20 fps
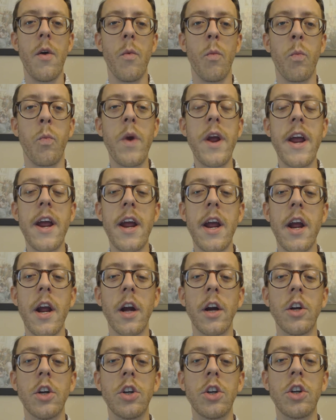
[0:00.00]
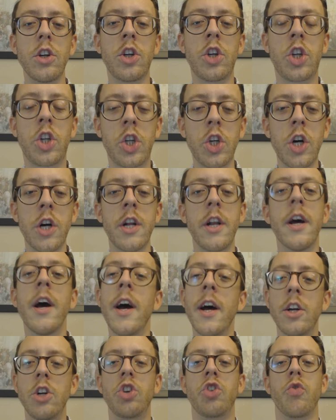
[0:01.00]
we
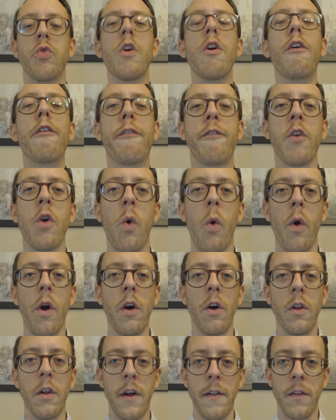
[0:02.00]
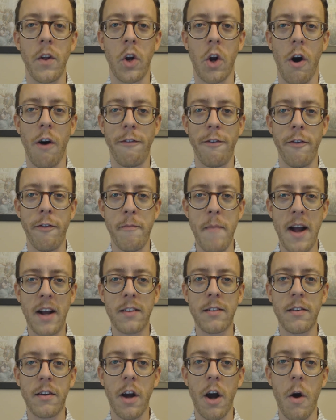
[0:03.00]
should drill for oil in the Gulf of
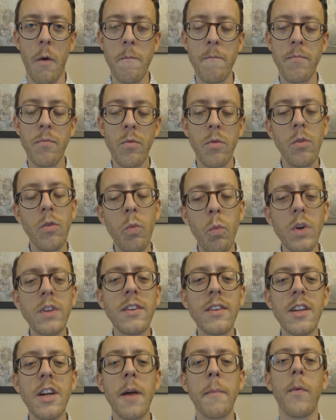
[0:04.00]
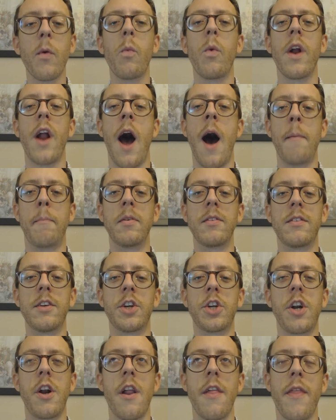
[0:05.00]
Mexico, what's the number one
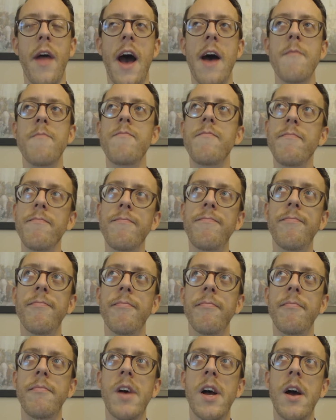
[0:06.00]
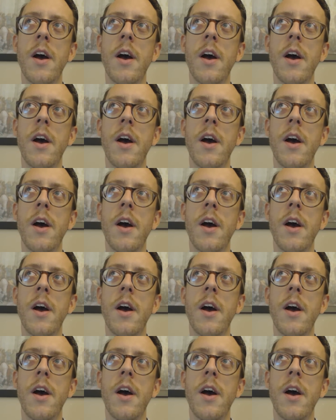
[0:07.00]
opposition to that?